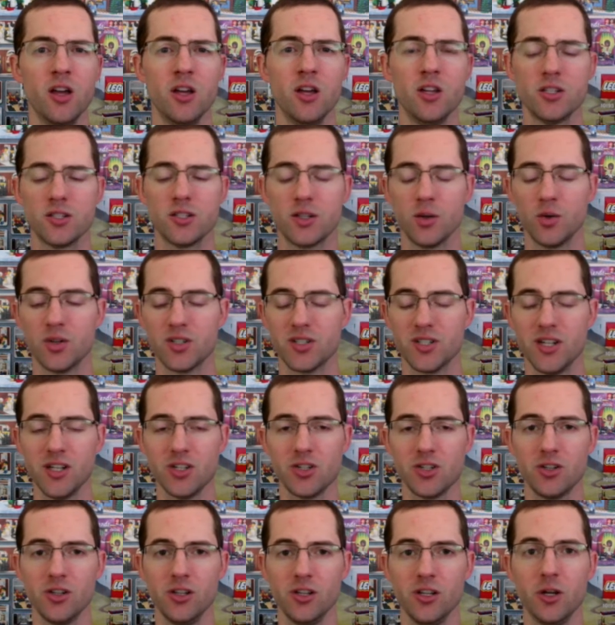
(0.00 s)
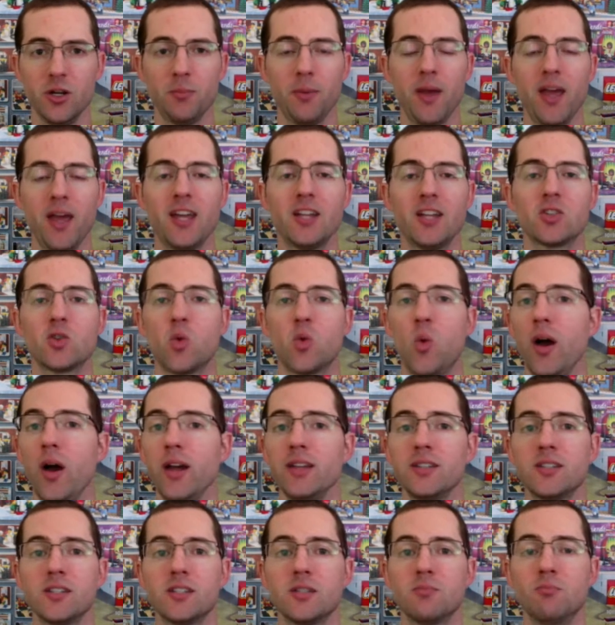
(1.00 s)
So essentially, you're paying
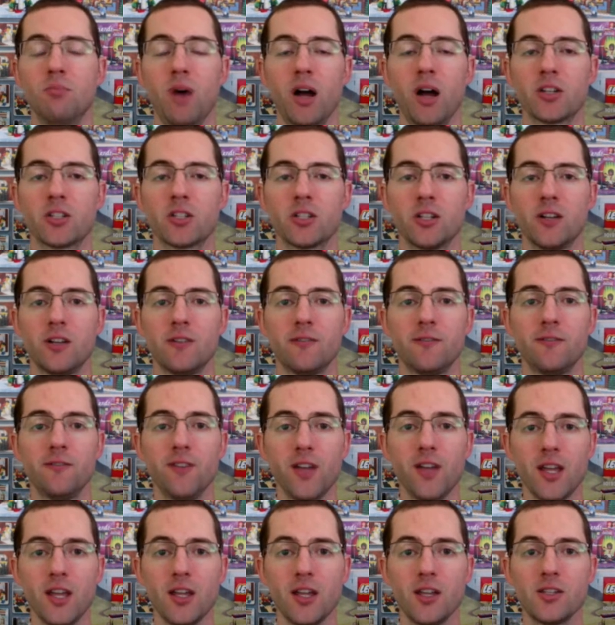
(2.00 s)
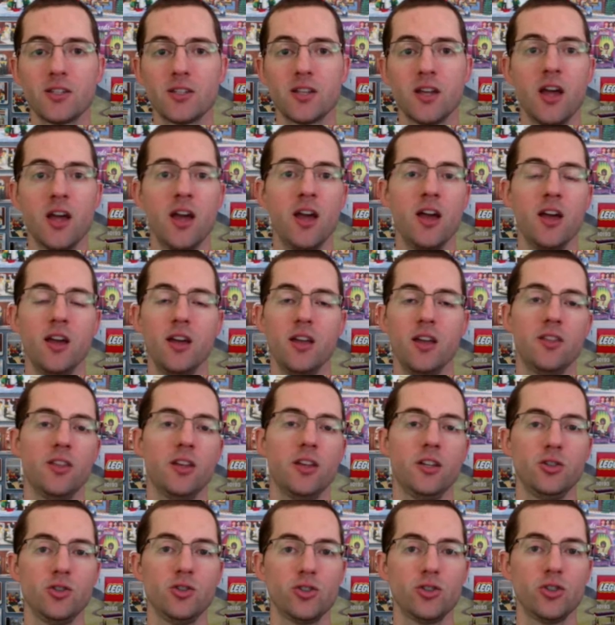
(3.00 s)
twice as much in fees
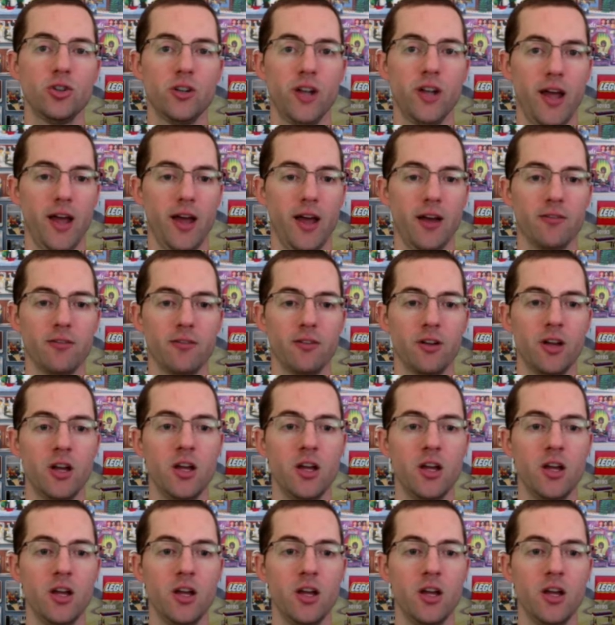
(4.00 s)
than you should have.